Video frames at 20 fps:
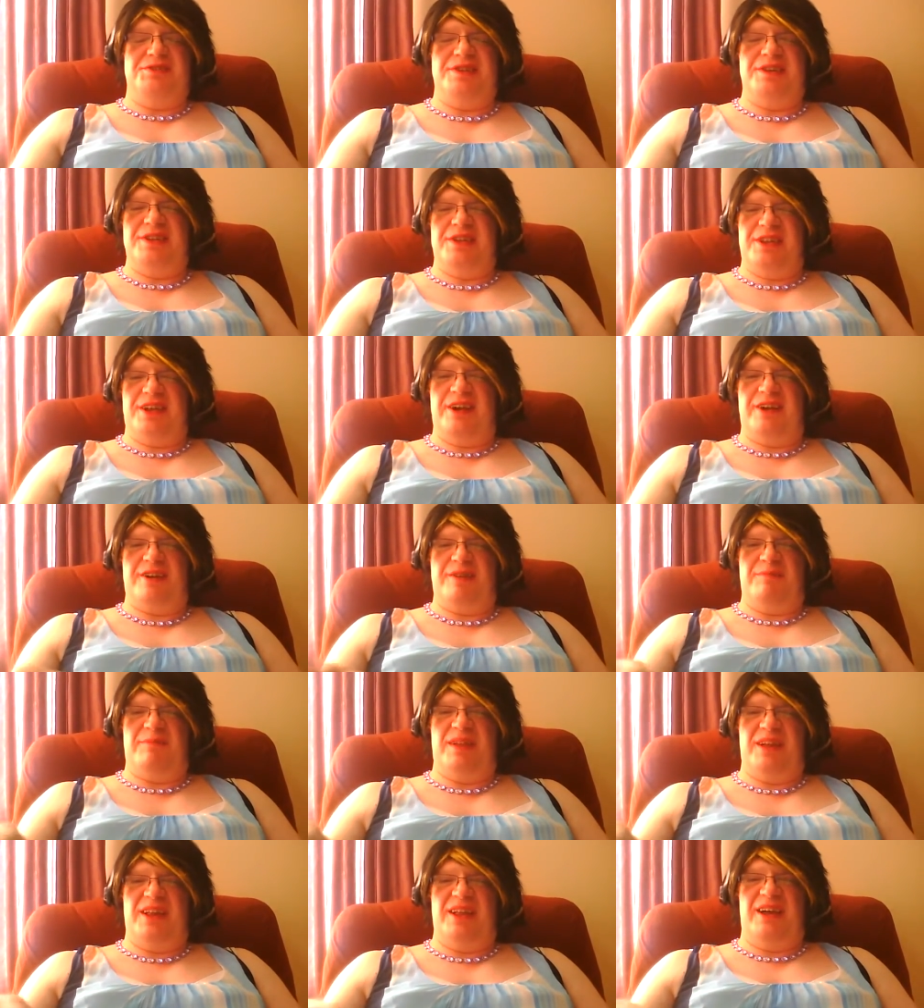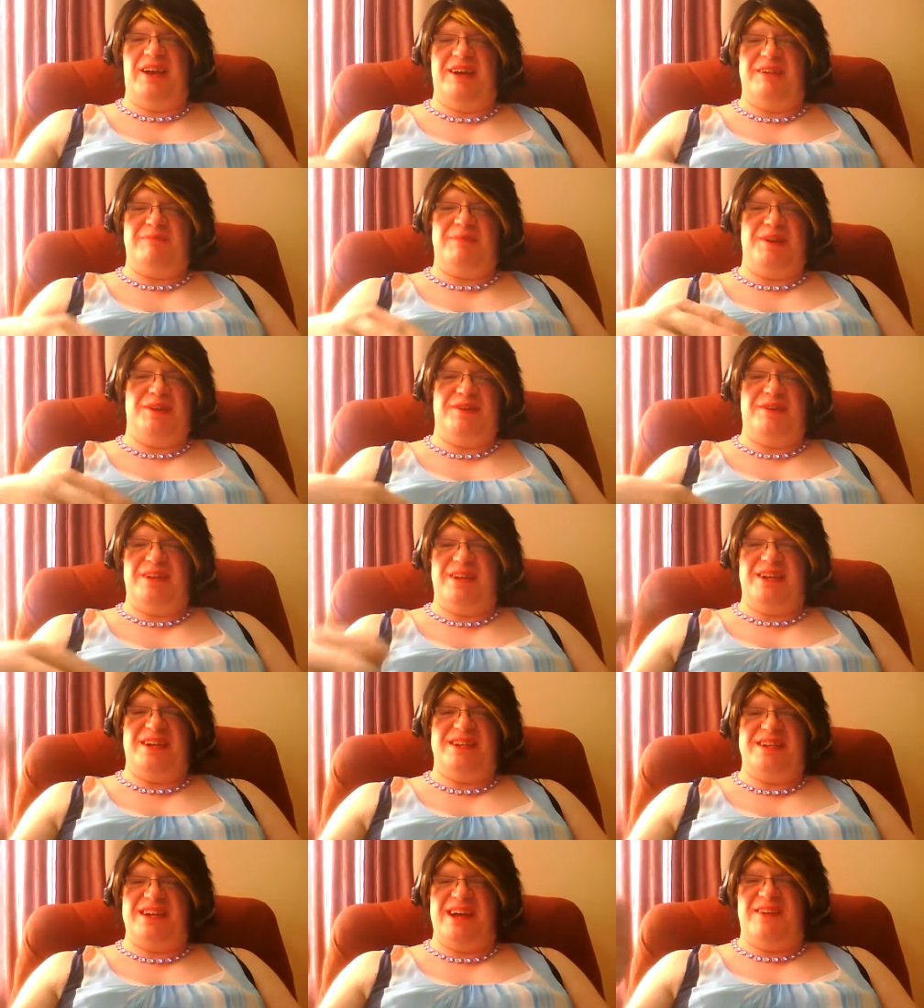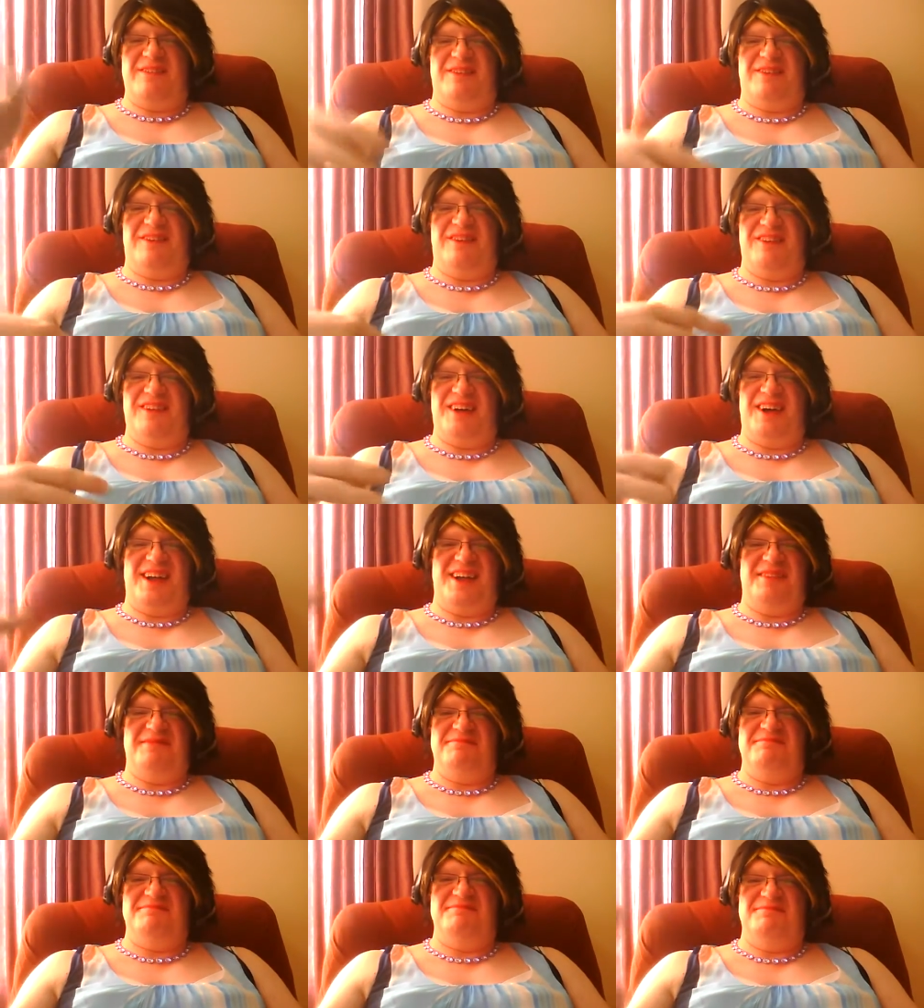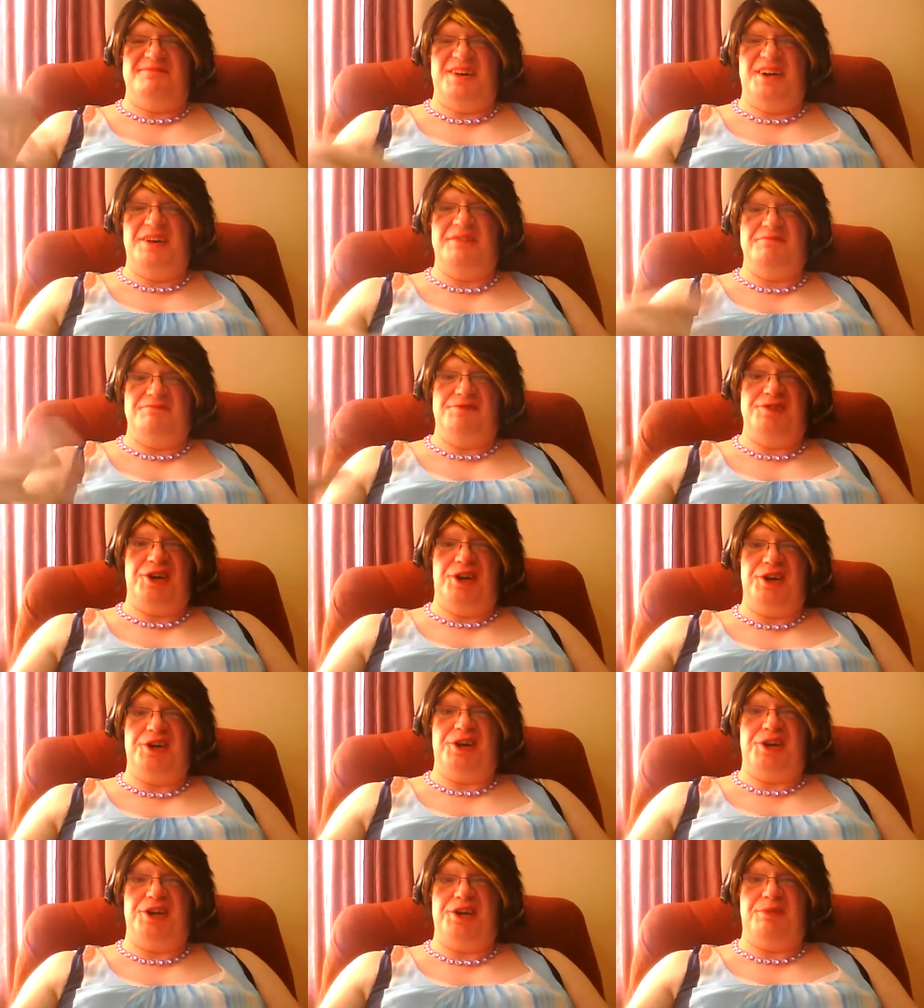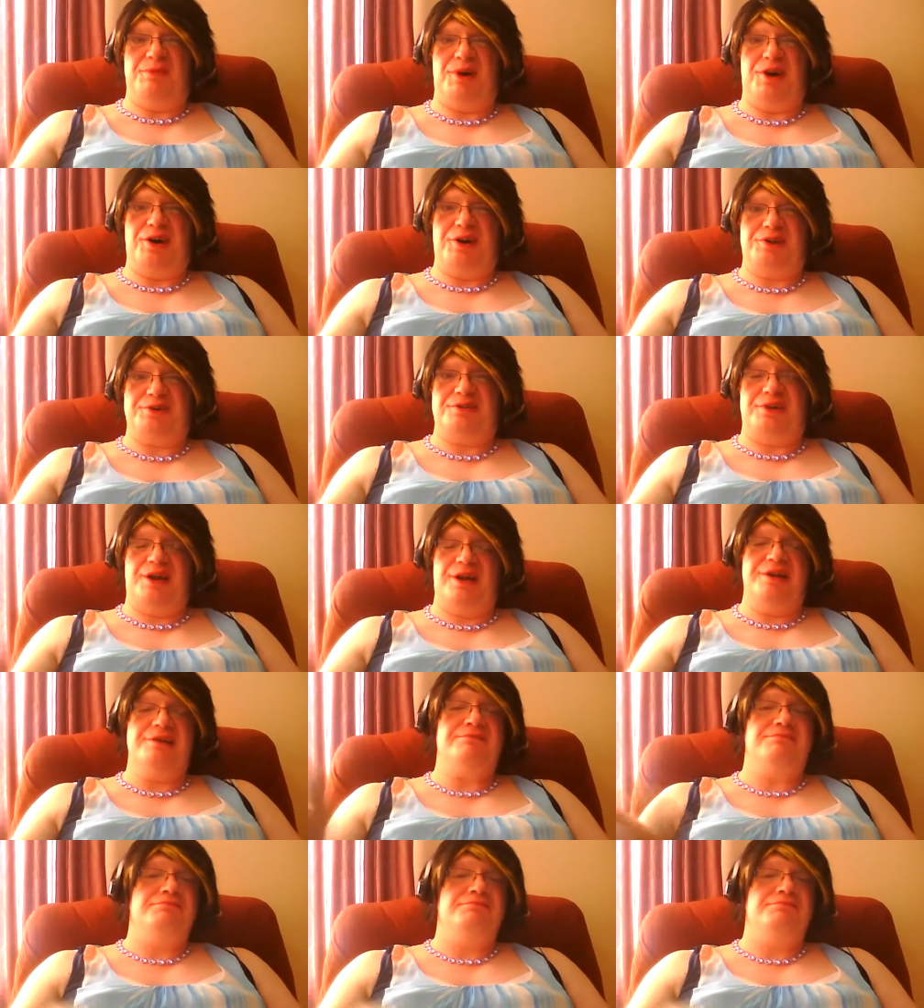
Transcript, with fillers: Either they're completely empty or they just have a whole lot of well, oh, junk in the box, right?